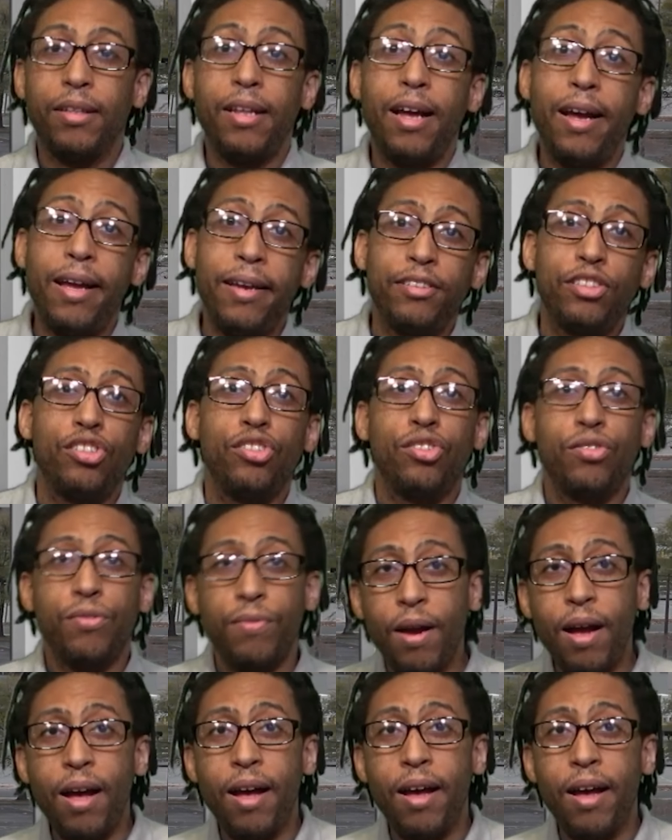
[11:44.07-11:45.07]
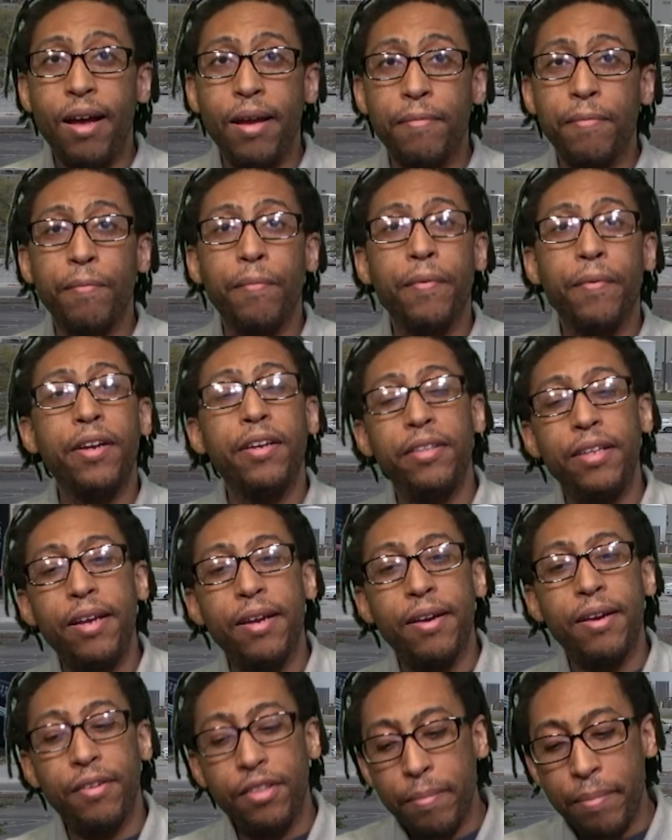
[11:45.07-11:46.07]
Like, subscribe, ring a
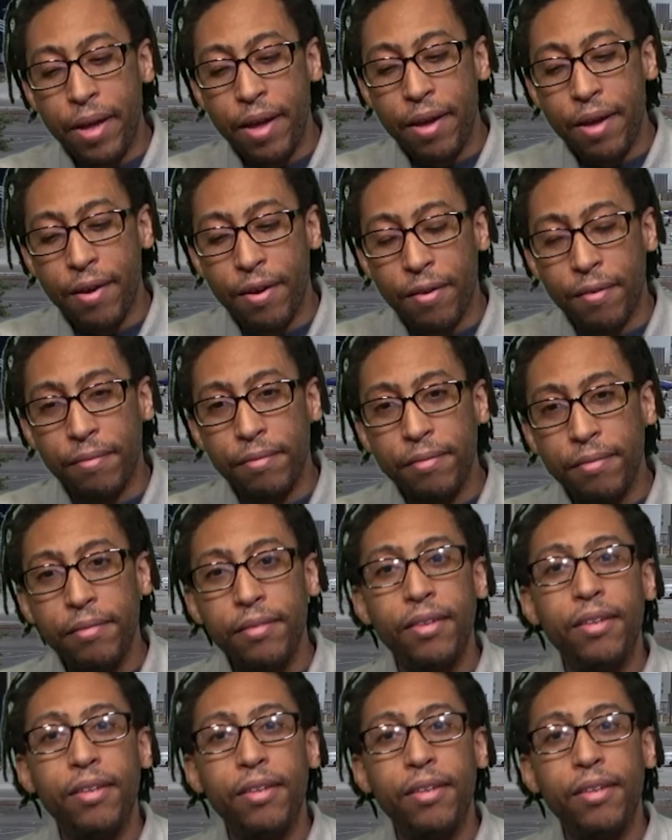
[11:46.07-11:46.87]
ding on the bell.